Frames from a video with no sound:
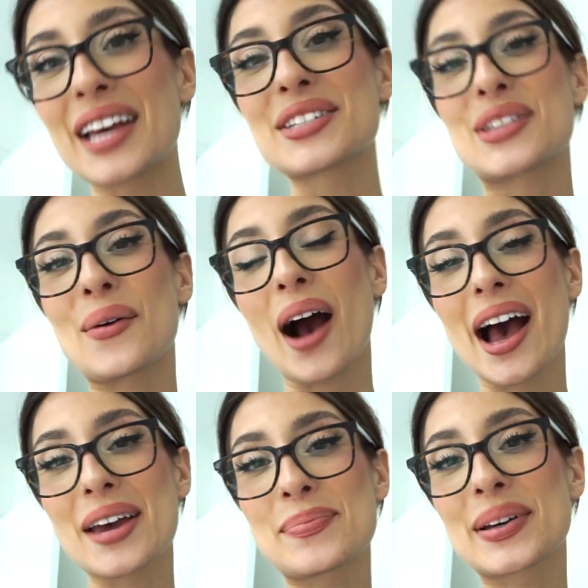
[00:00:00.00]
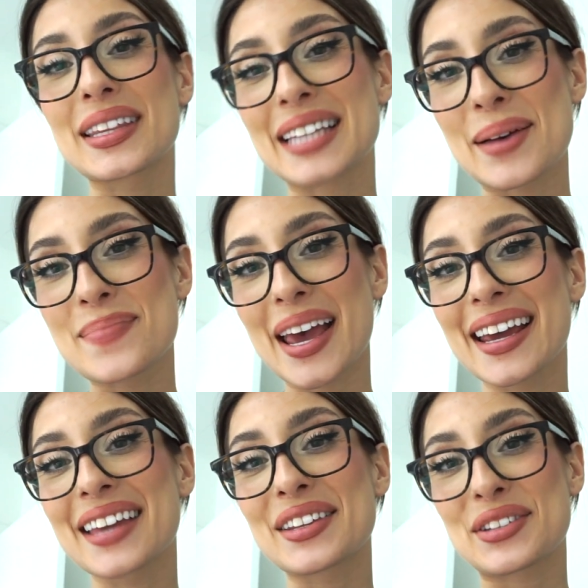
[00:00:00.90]
So I put the
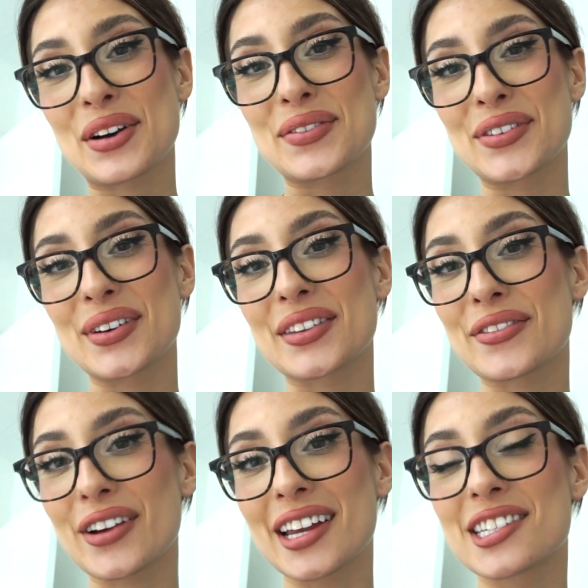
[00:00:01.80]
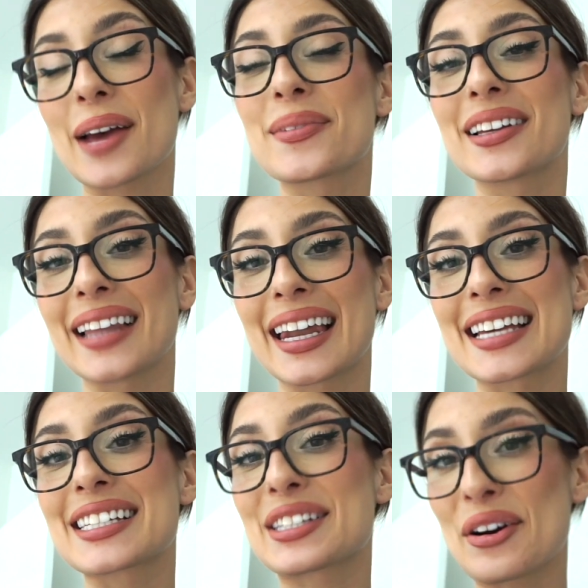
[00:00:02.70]
tempeh and the tofu in the fridge. I'm gonna let
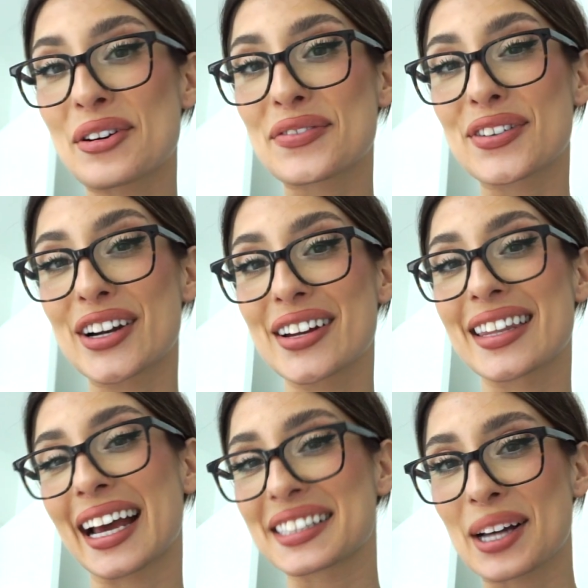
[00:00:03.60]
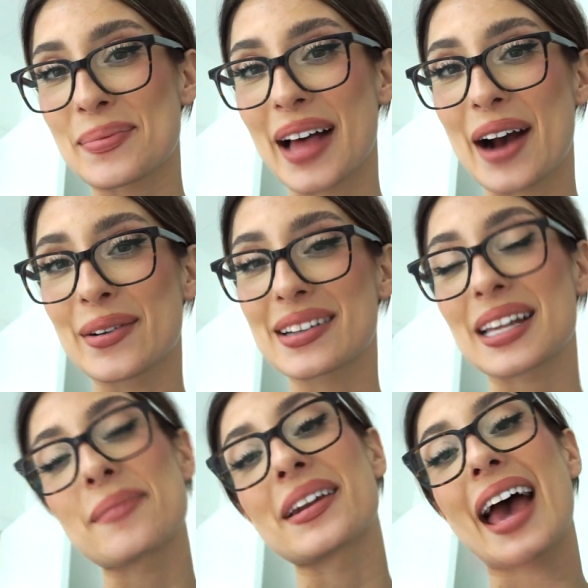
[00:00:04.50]
it soak for the next couple hours.
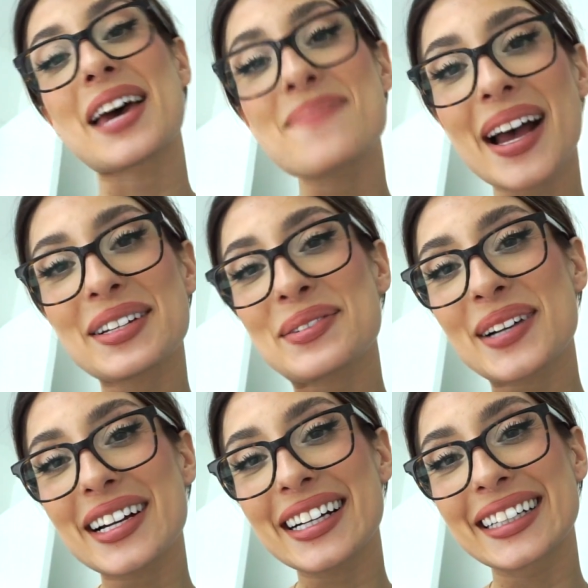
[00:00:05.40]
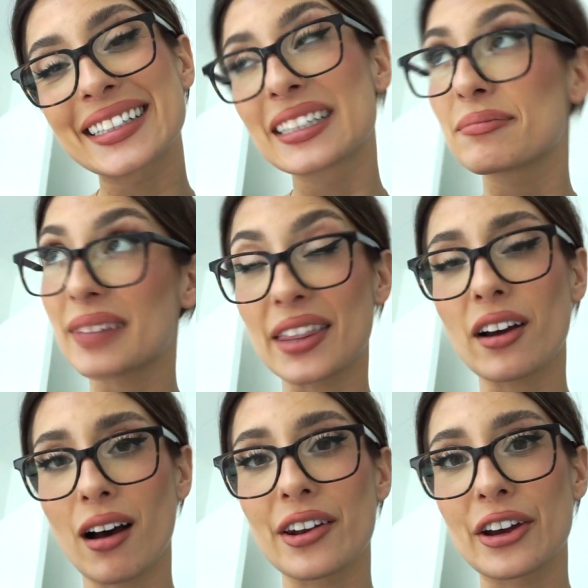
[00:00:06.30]
I'm gonna head back to work in the
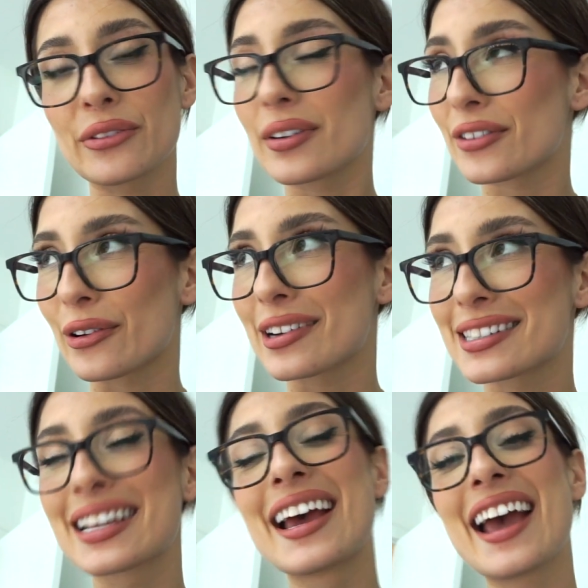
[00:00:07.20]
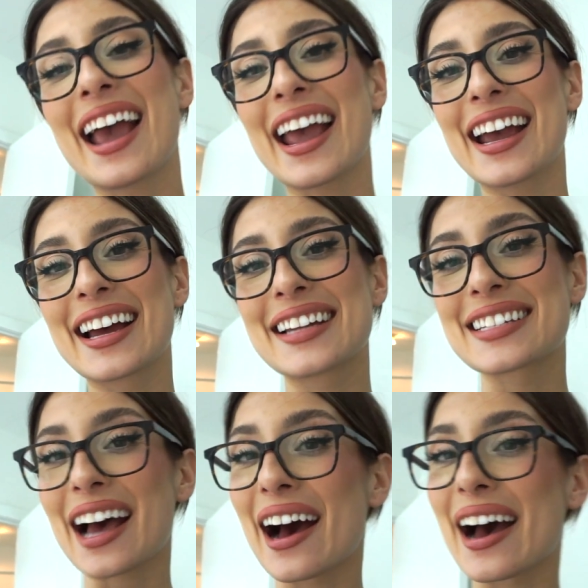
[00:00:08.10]
condo, of course,
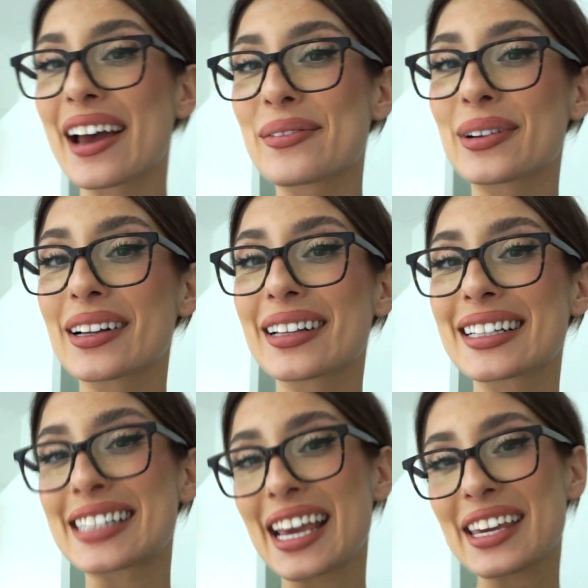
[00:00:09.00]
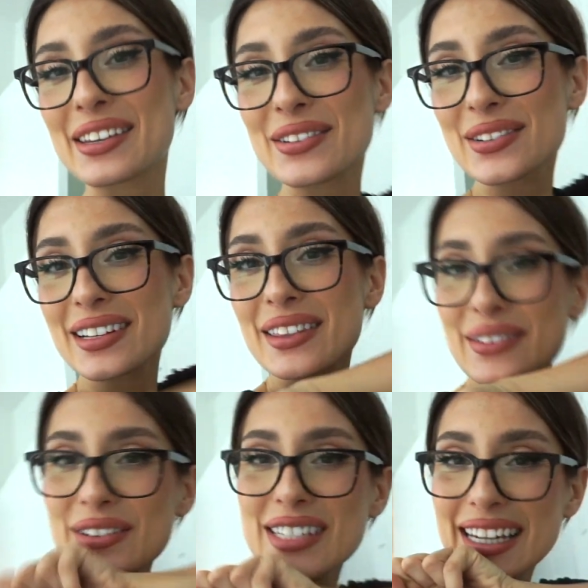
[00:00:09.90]
and I will take you
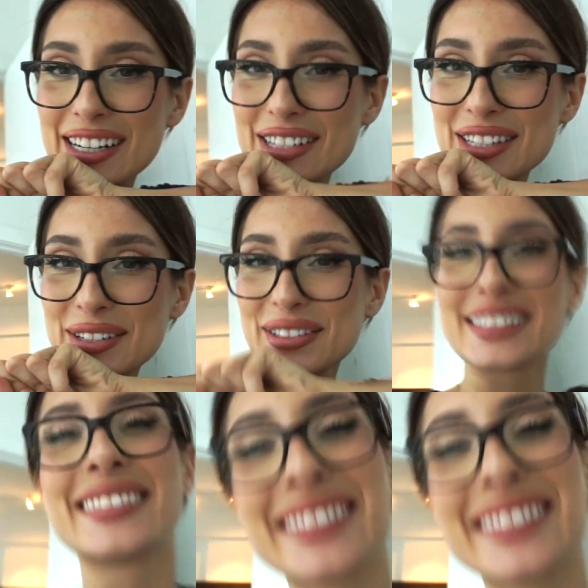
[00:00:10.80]
through dinner soon. Yeah.